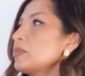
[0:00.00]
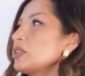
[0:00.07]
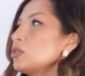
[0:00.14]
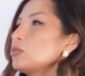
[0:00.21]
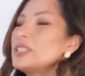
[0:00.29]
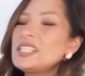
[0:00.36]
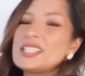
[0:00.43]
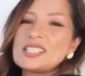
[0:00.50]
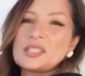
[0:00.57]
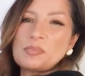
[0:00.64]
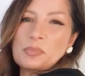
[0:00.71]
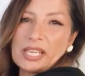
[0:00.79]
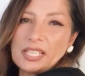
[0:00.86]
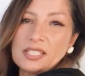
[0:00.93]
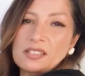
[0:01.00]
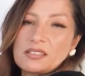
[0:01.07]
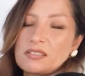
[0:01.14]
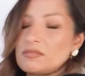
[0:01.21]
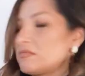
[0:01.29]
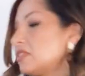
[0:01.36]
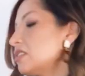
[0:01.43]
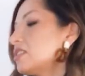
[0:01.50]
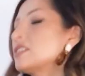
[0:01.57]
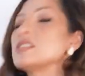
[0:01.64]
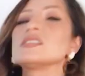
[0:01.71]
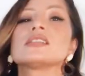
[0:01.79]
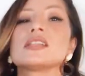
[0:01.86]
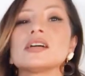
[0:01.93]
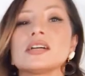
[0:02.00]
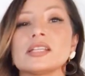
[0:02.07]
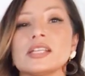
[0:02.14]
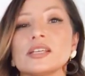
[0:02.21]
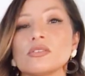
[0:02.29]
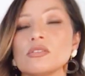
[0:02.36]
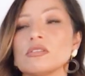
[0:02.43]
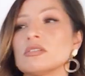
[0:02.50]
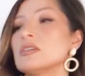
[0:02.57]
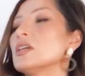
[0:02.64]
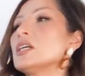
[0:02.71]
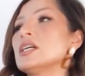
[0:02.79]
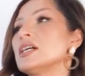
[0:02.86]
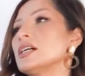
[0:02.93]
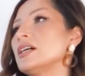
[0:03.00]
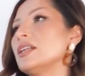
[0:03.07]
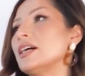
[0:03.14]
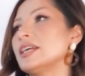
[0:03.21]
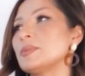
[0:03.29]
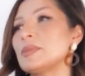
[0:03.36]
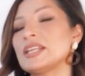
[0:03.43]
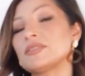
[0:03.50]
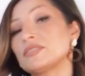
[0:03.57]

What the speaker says: I don't really expect a silk lining or a lining made